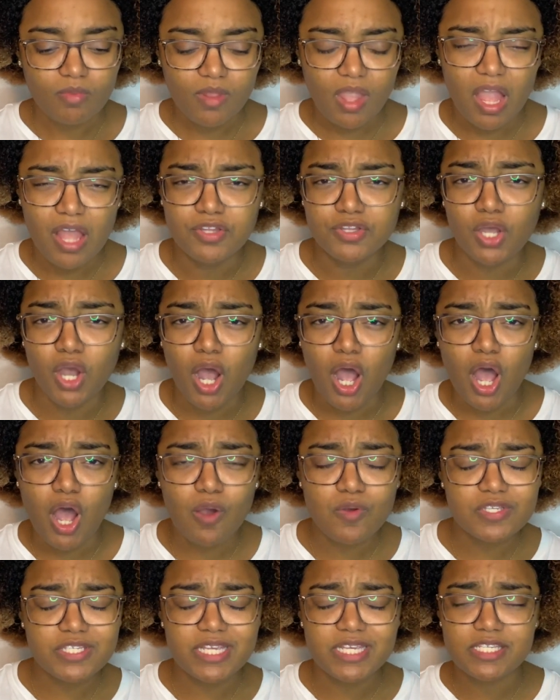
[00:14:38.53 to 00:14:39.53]
The
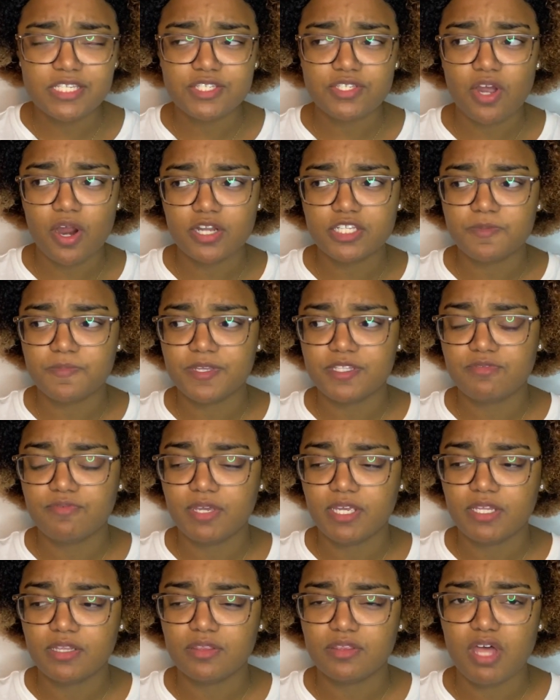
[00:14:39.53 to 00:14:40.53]
housing starts
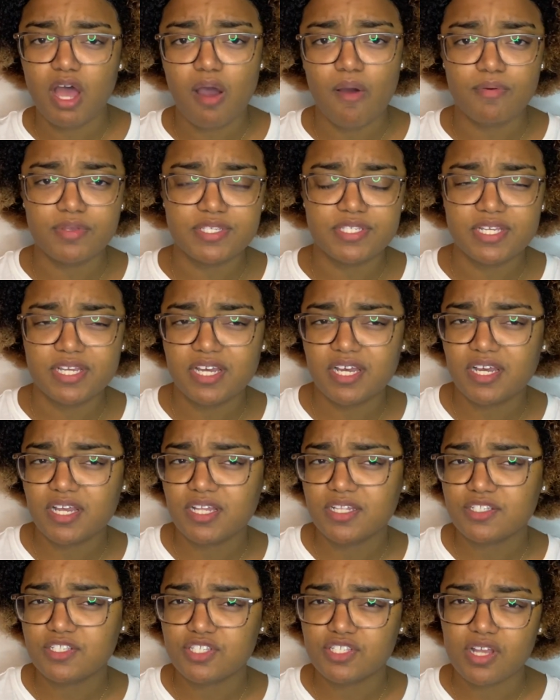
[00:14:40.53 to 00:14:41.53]
between
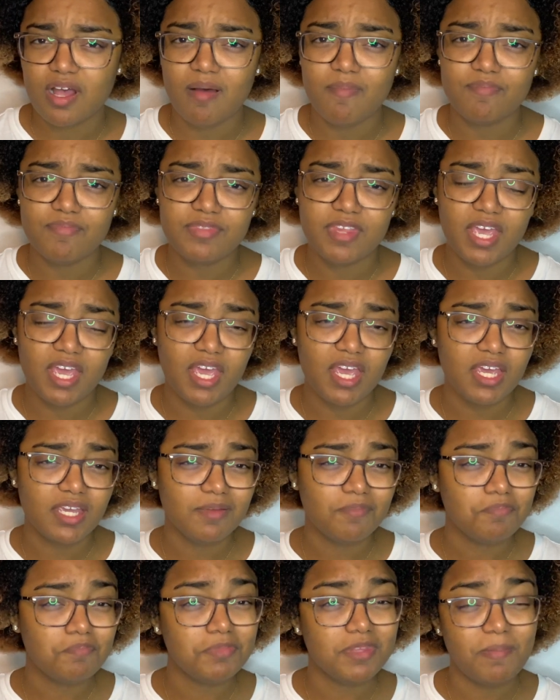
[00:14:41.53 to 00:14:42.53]
1,000
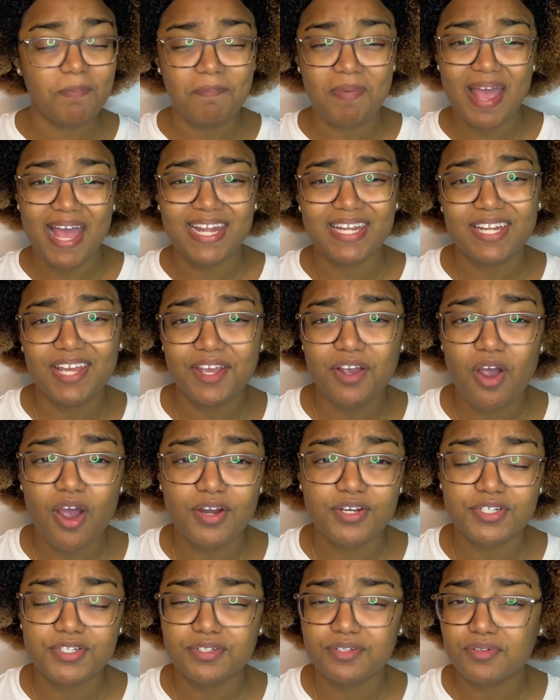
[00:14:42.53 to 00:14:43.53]
something, depending
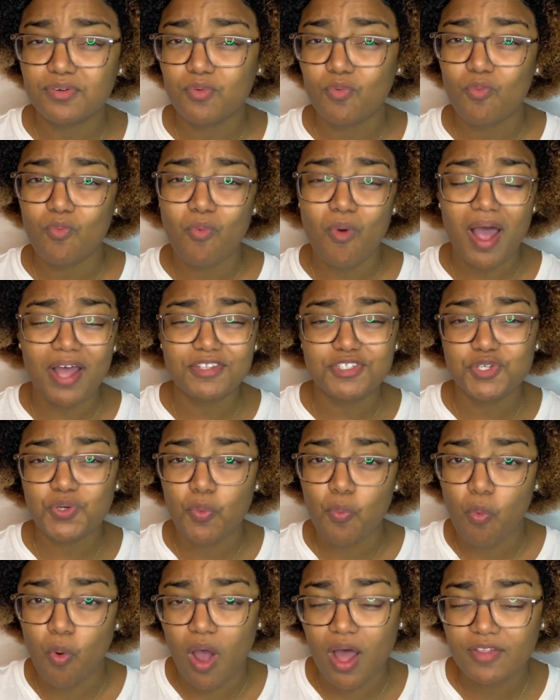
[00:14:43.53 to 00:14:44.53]
on what you
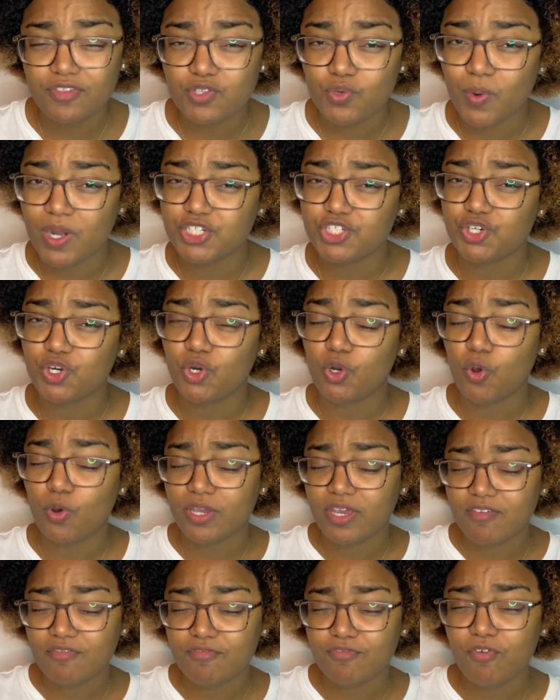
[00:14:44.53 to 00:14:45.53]
want, what you're
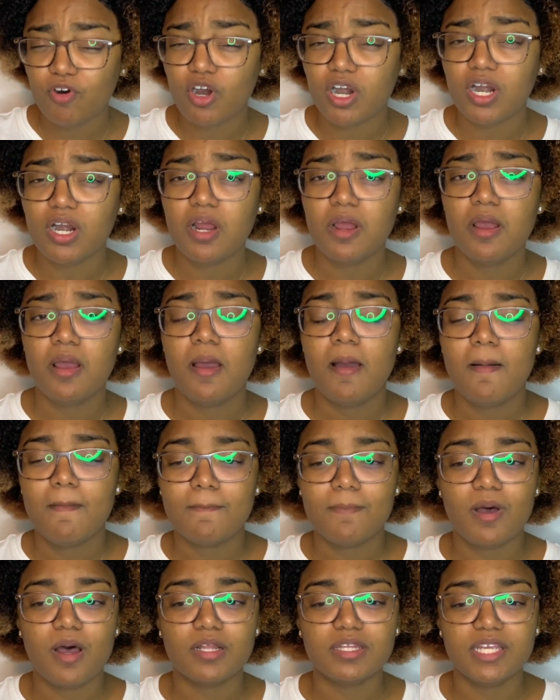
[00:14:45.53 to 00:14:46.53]
looking for.
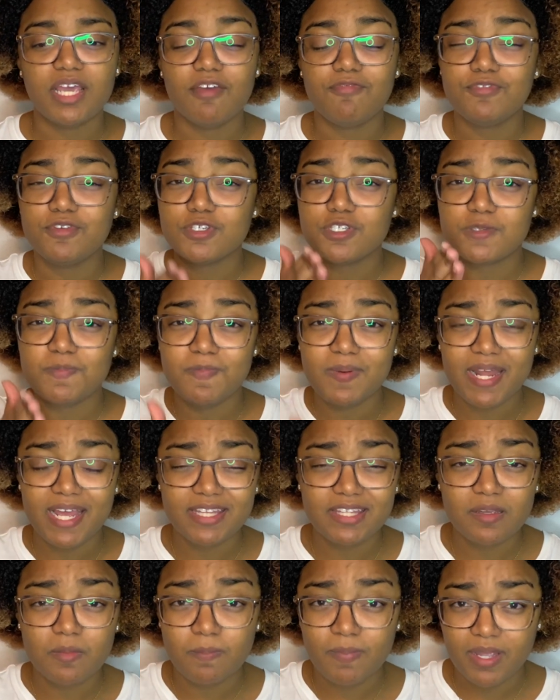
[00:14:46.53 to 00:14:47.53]
But if you
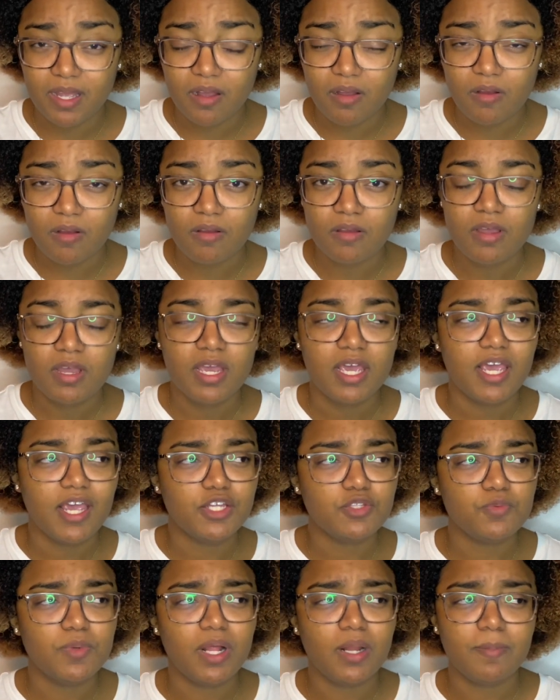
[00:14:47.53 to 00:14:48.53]
split the bill,
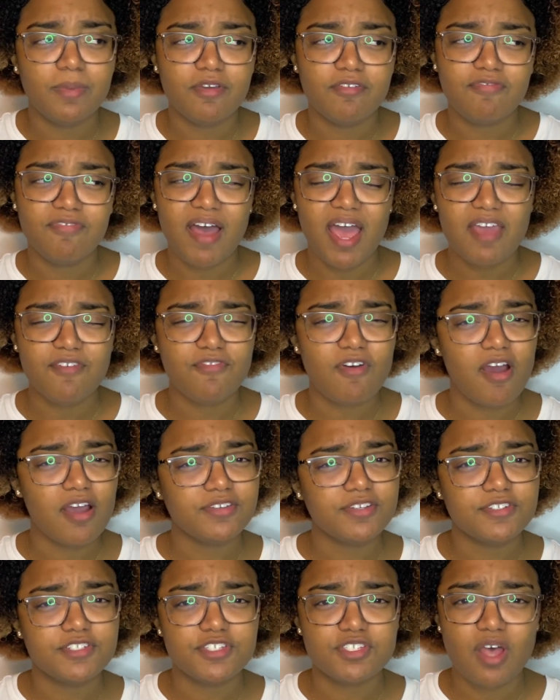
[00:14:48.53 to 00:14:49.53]
it will be
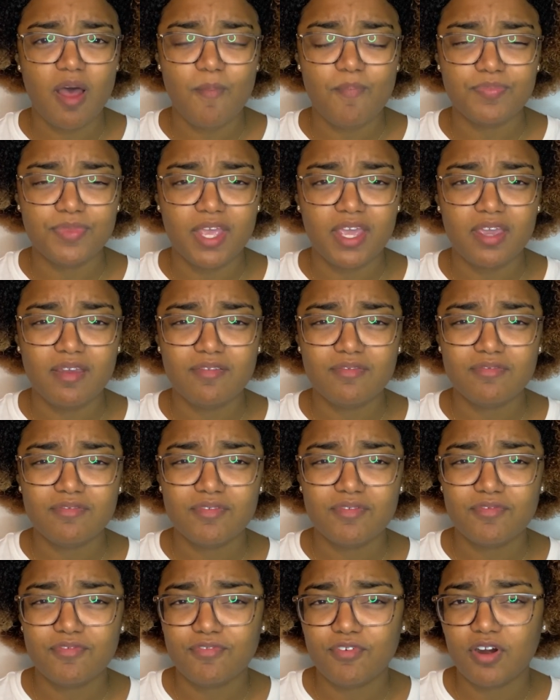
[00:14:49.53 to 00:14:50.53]
500 something
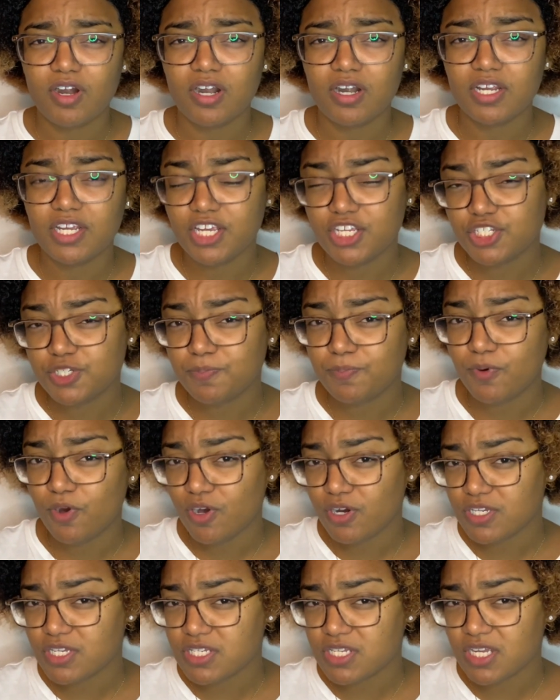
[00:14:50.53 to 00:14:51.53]
for each
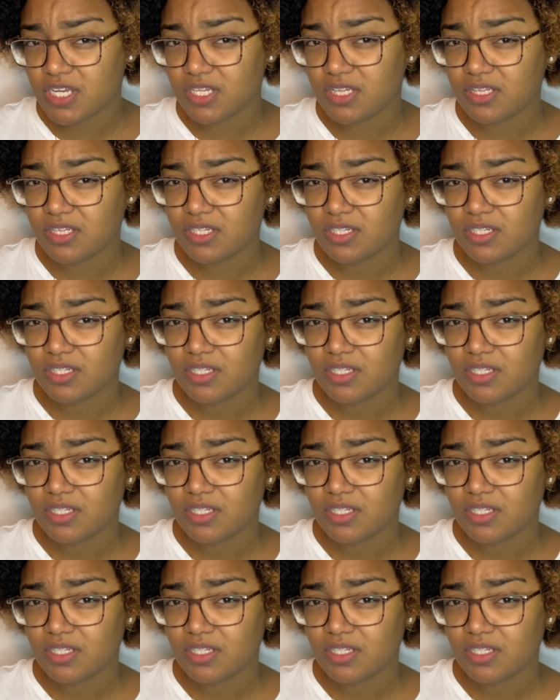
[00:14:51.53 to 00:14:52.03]
person.